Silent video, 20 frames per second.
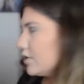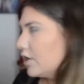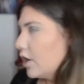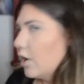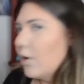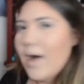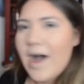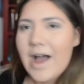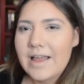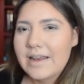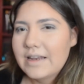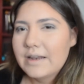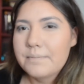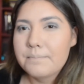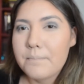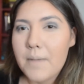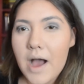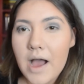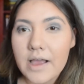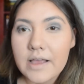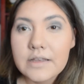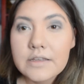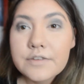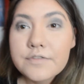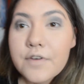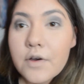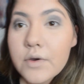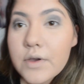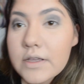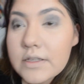so I didn't mind
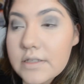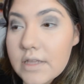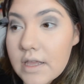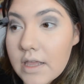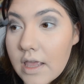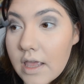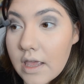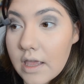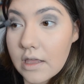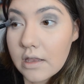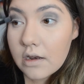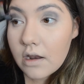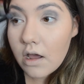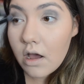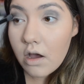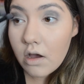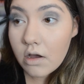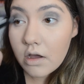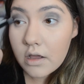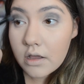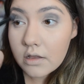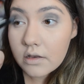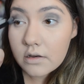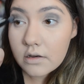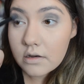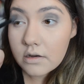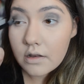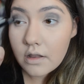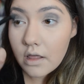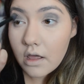focusing in
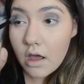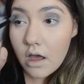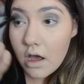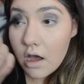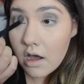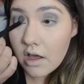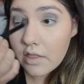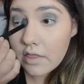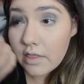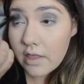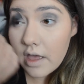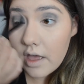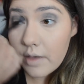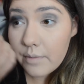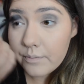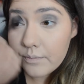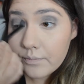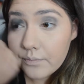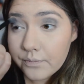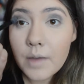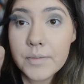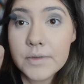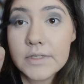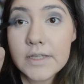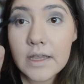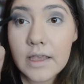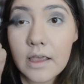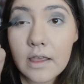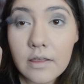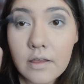on on them. I'm just
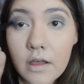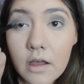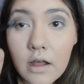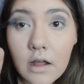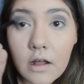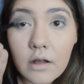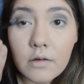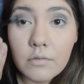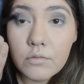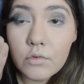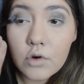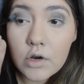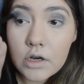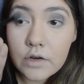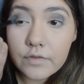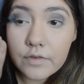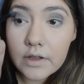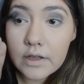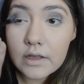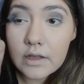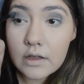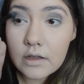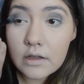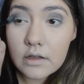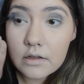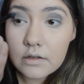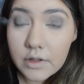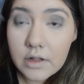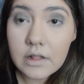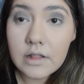taking a more of like
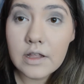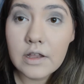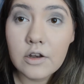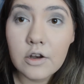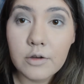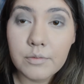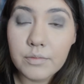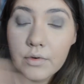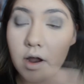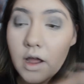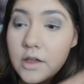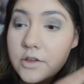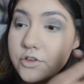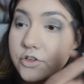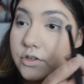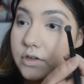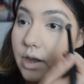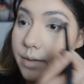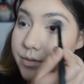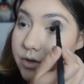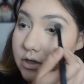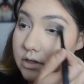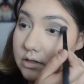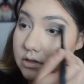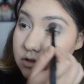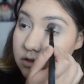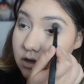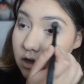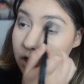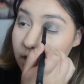a cleaner brush and I'm
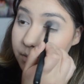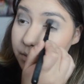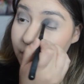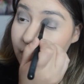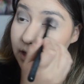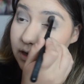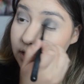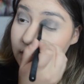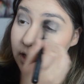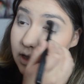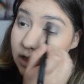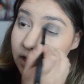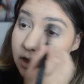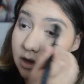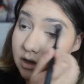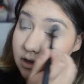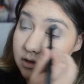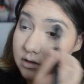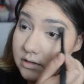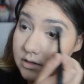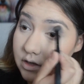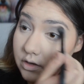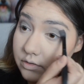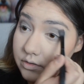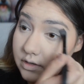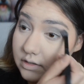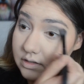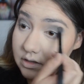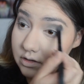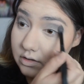just uh, blending it in so it
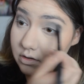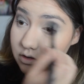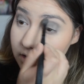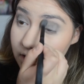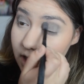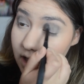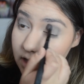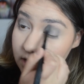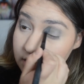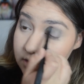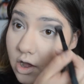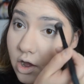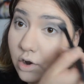doesn't look as